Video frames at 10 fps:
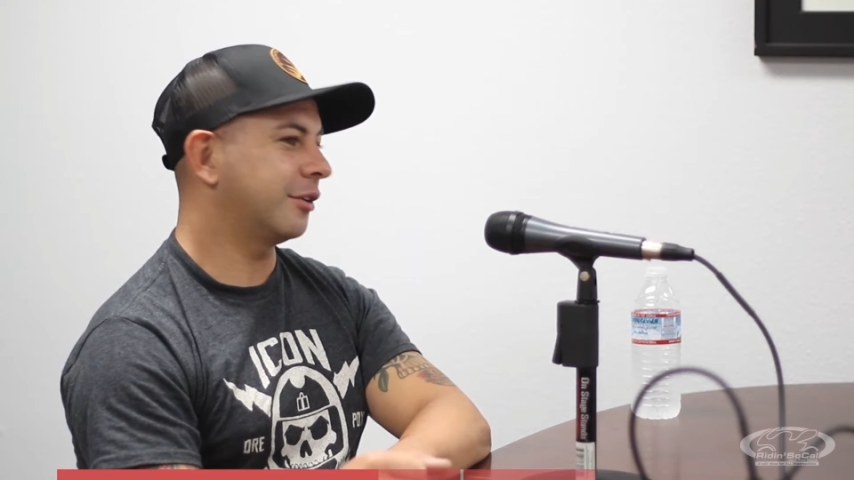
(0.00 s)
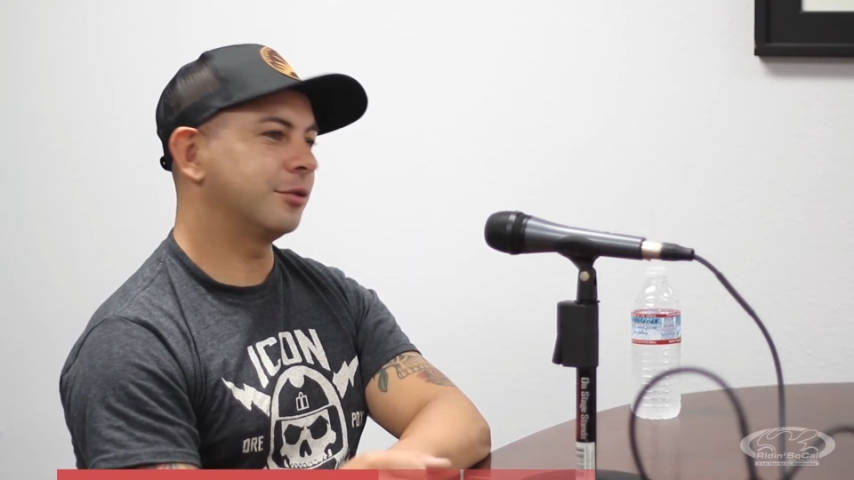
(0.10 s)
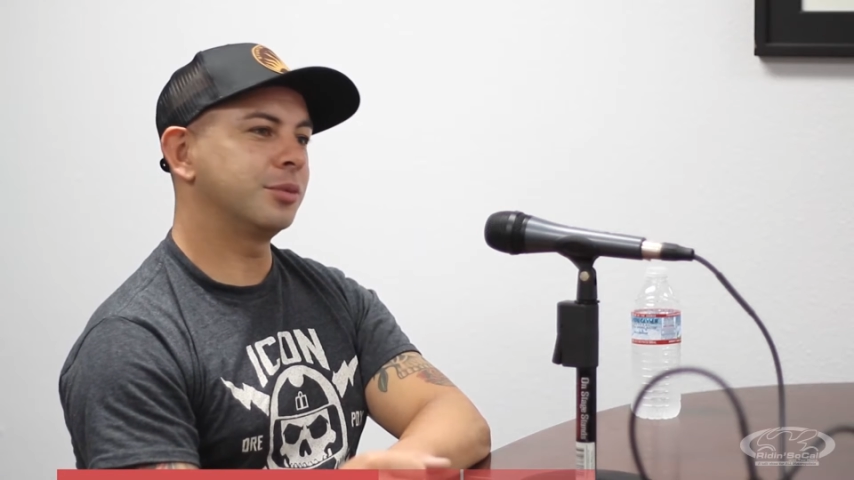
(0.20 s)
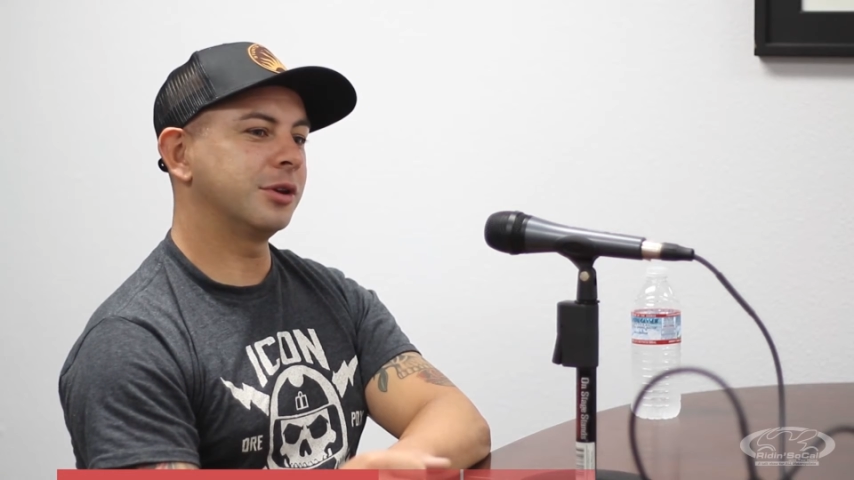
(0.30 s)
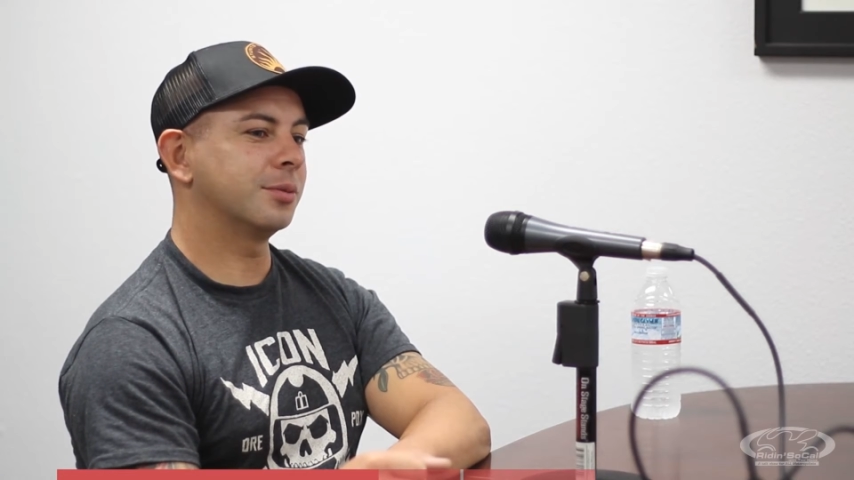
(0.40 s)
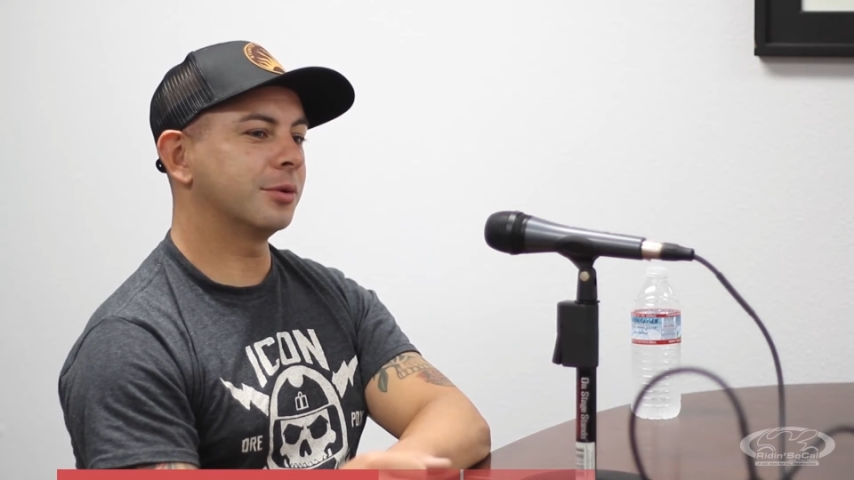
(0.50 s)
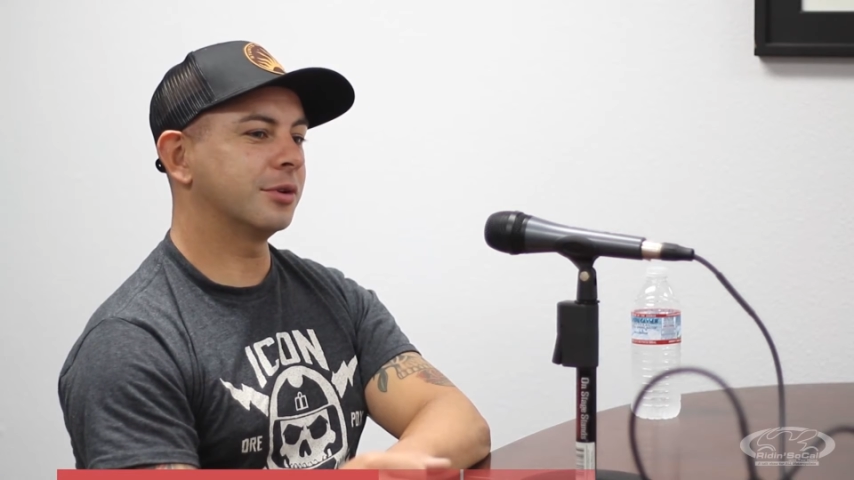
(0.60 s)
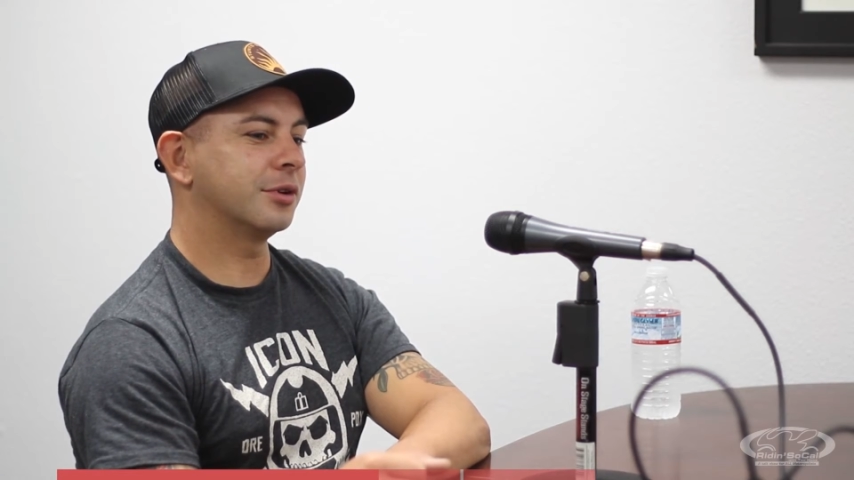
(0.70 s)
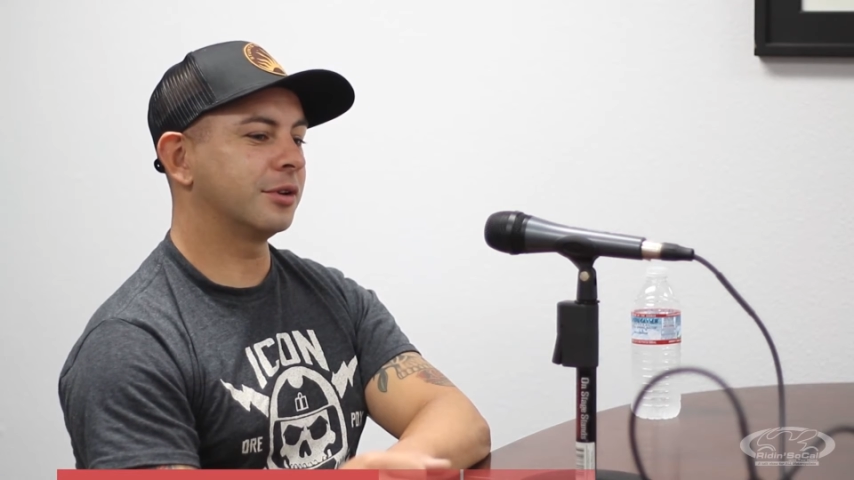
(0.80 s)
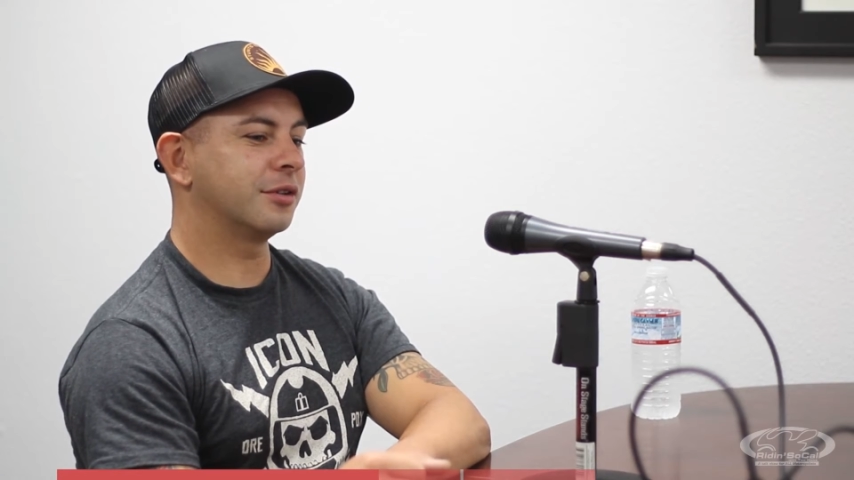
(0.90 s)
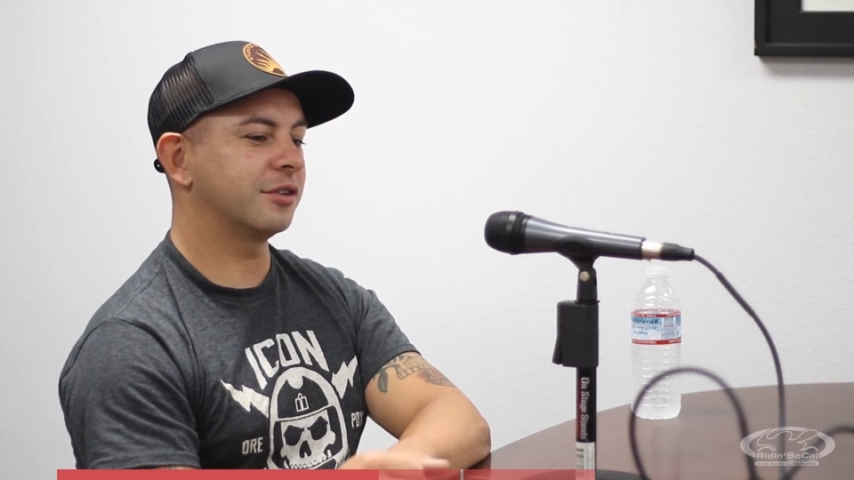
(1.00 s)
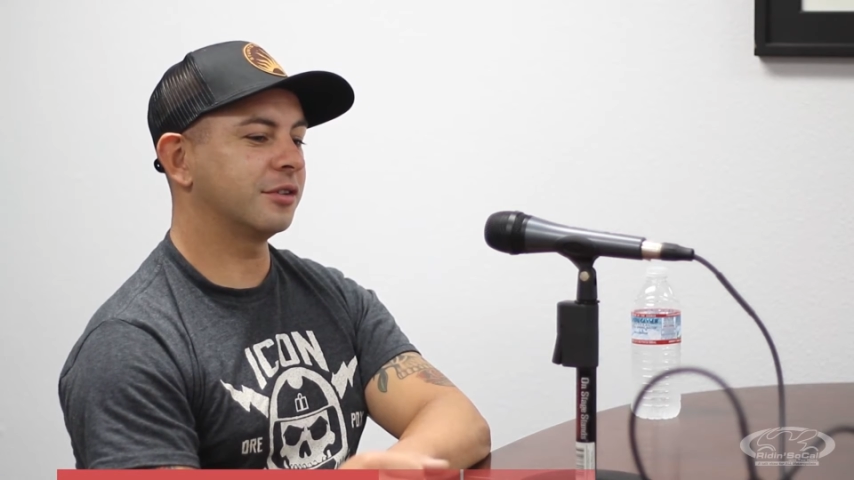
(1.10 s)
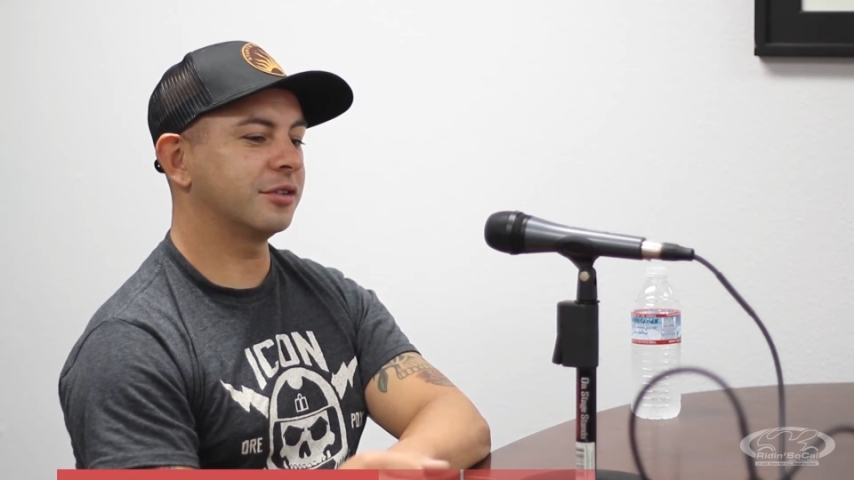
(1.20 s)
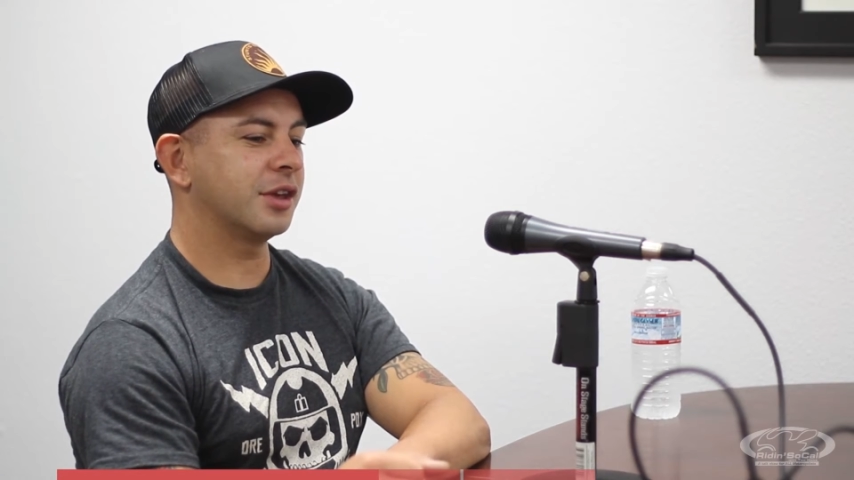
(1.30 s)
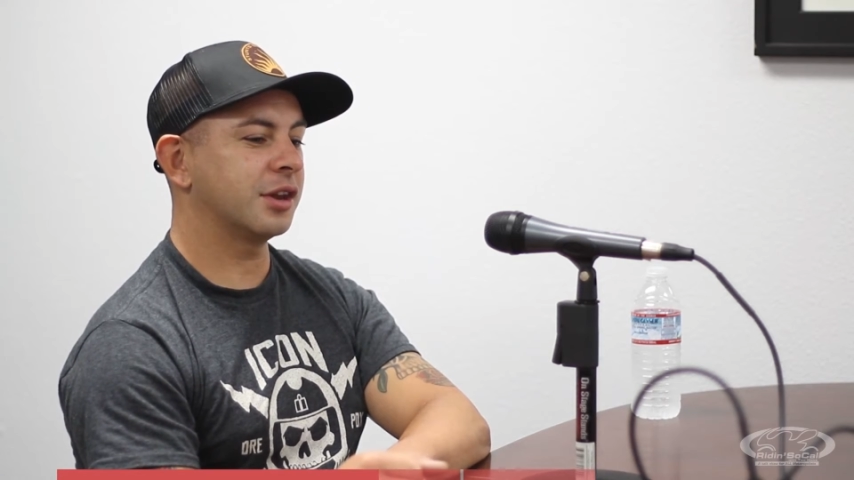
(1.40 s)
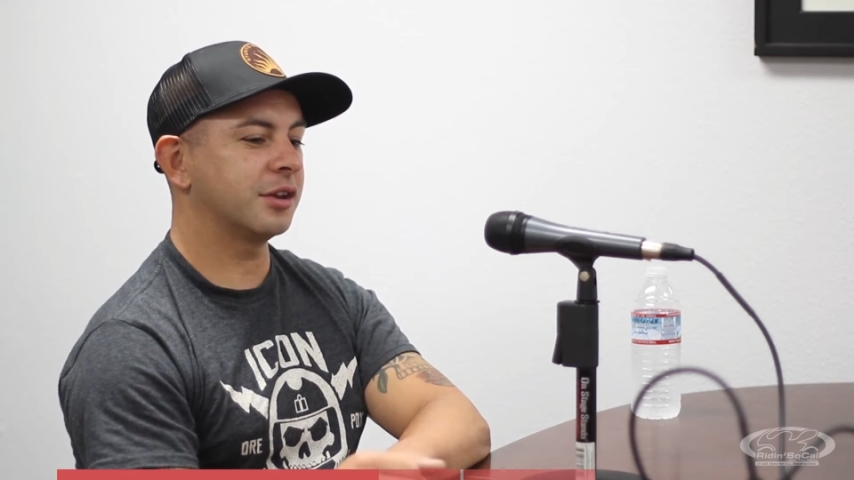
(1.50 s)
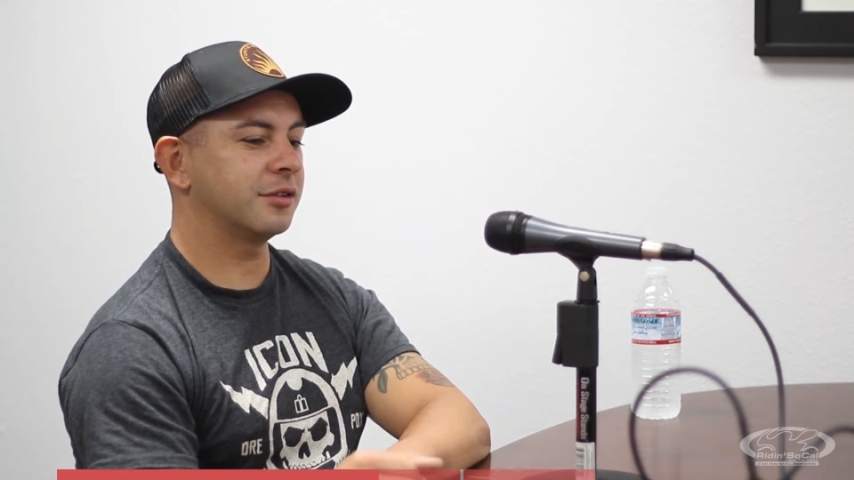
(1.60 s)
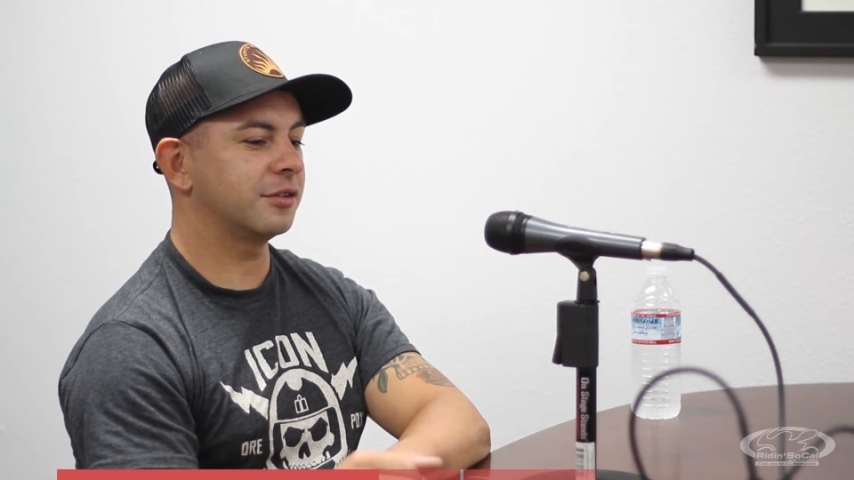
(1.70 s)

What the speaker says: good people, and since then